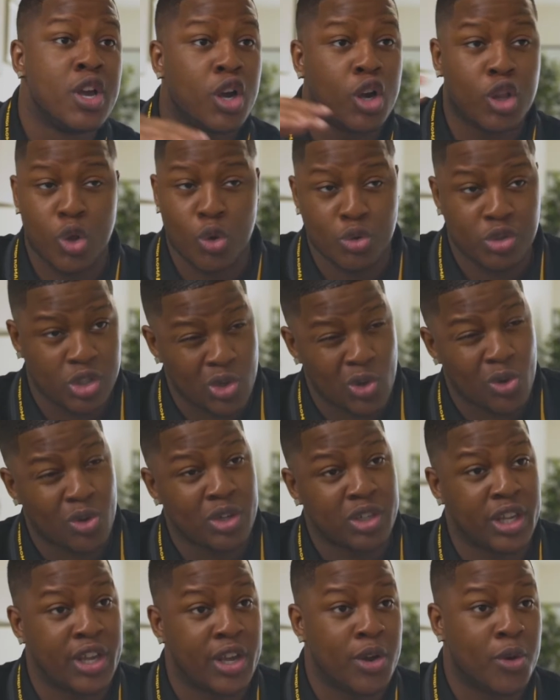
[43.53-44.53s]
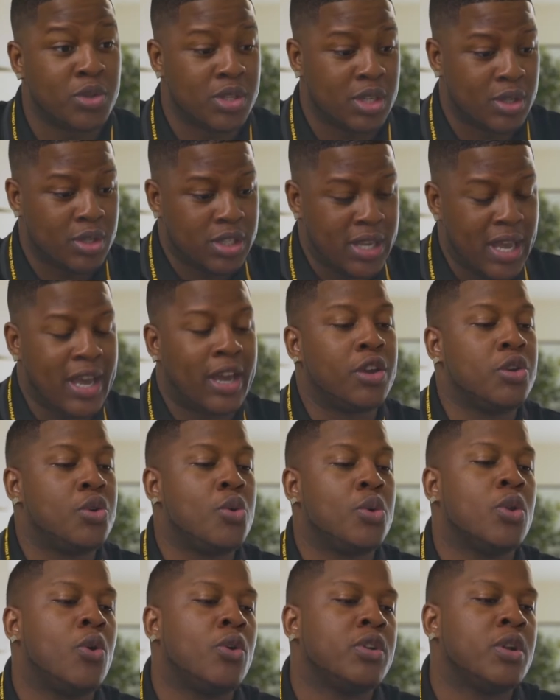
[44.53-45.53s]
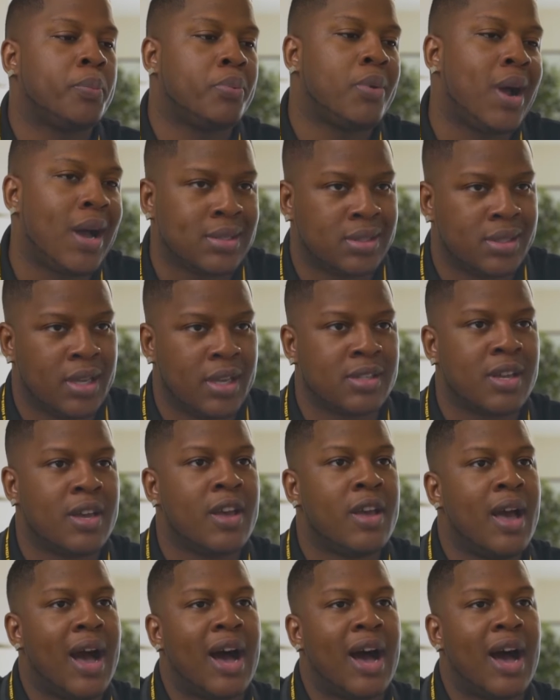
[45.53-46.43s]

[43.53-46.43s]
closing on deals, taking you along the process.